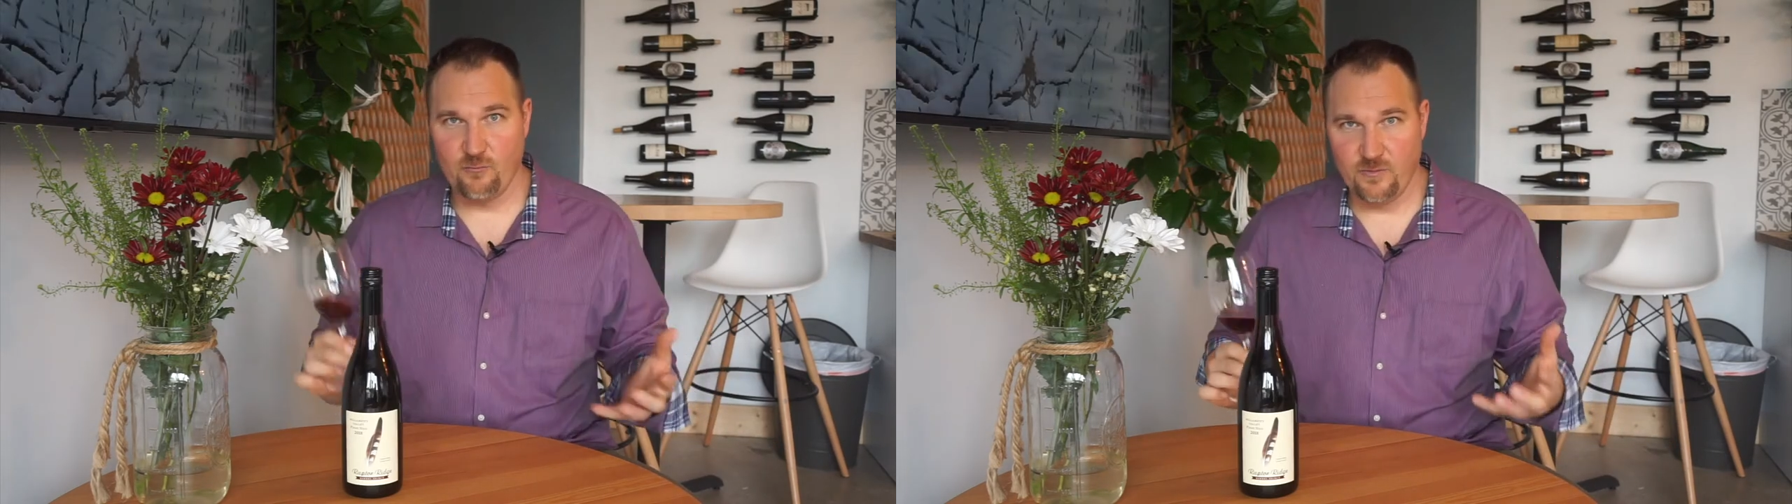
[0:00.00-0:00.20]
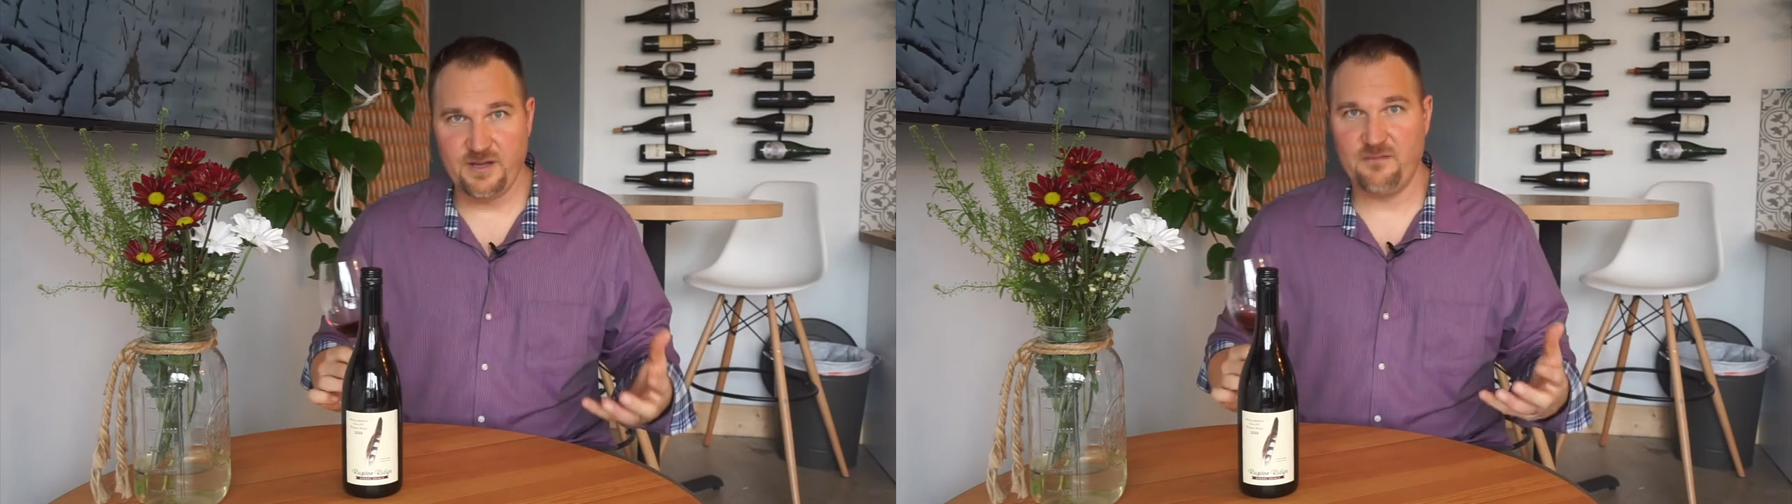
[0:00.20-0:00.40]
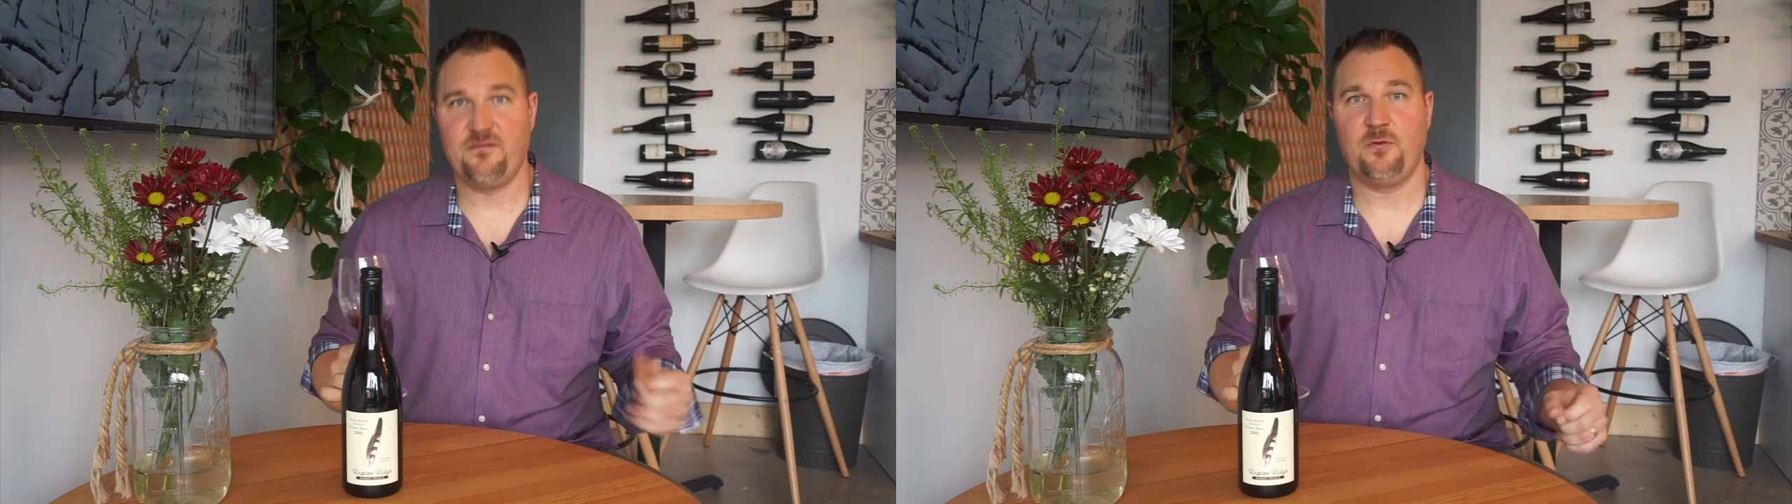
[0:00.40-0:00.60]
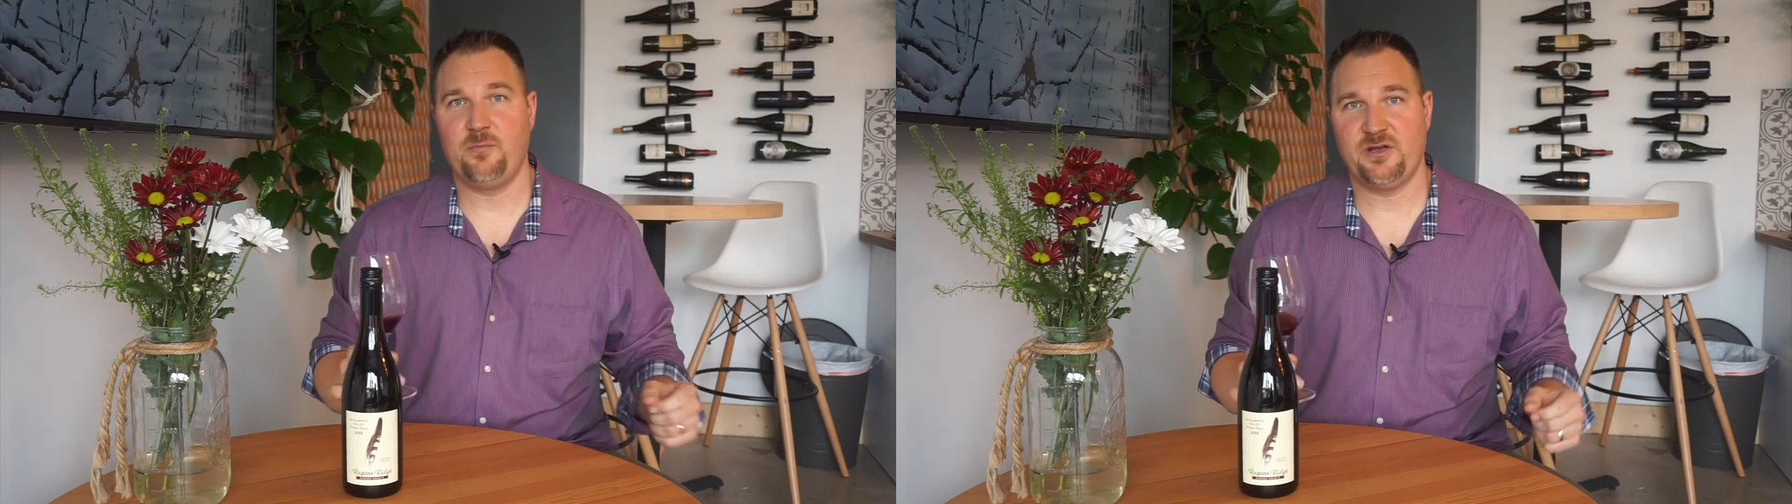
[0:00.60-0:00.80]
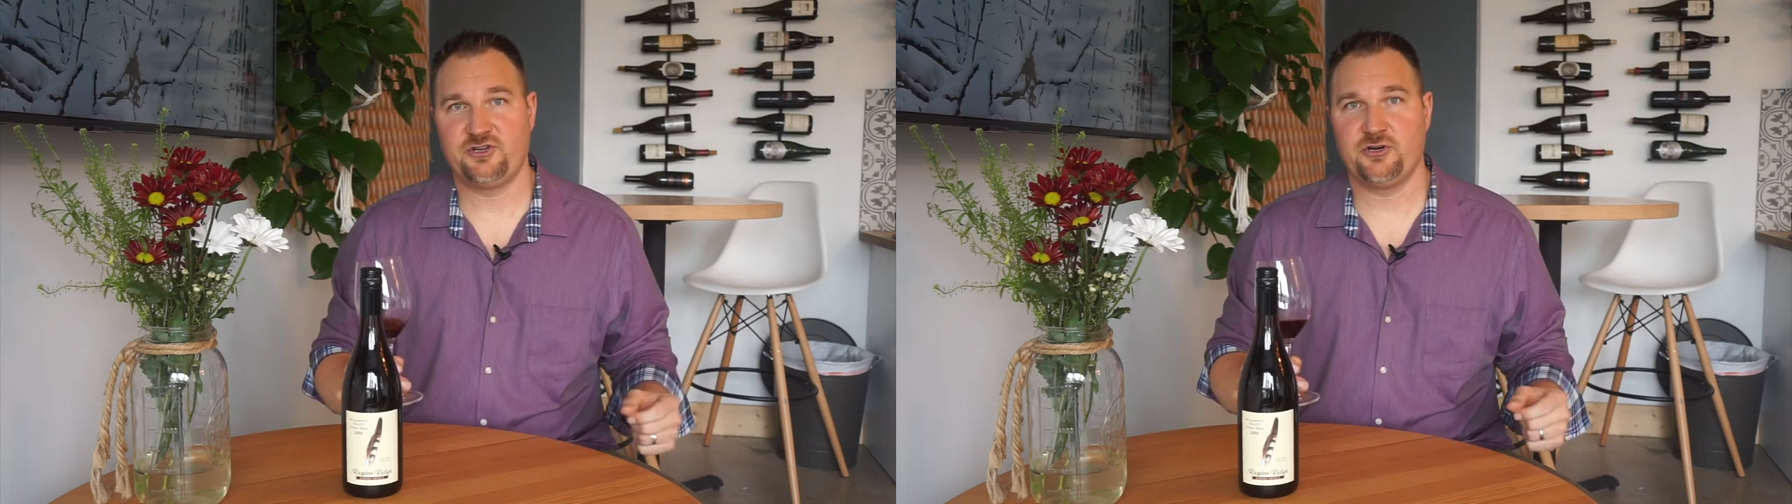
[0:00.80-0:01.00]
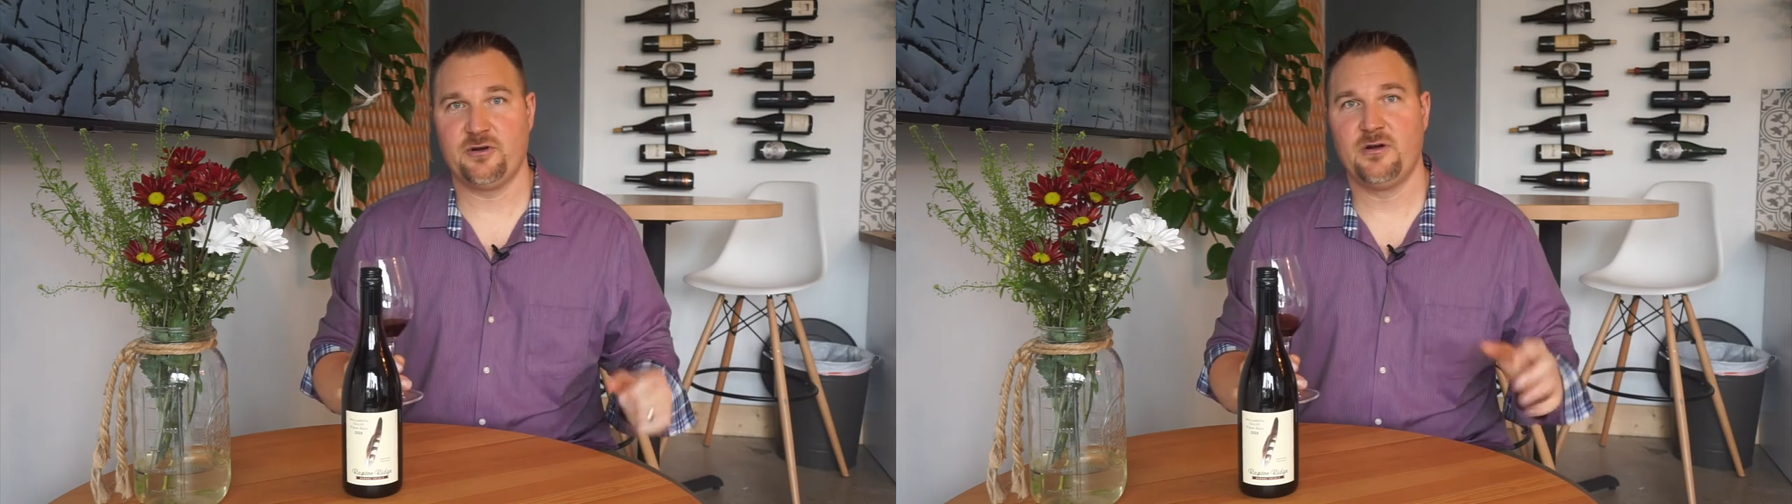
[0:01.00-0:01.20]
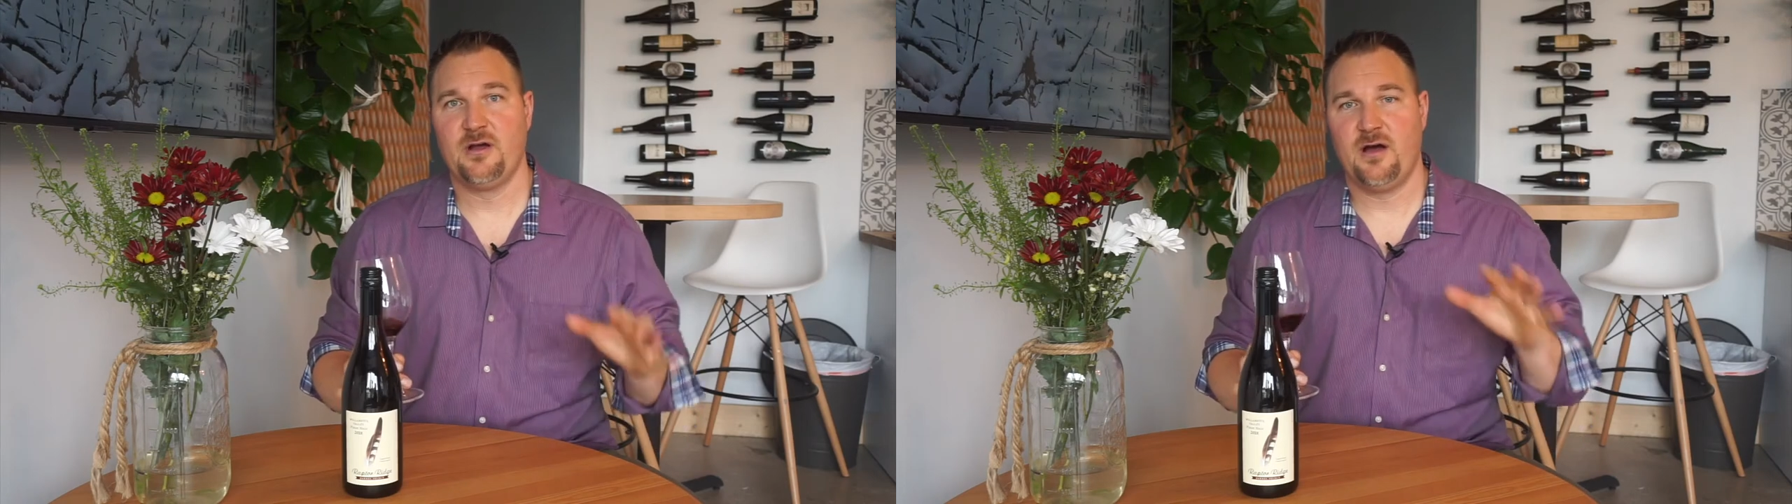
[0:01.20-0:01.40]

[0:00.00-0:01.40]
really full picture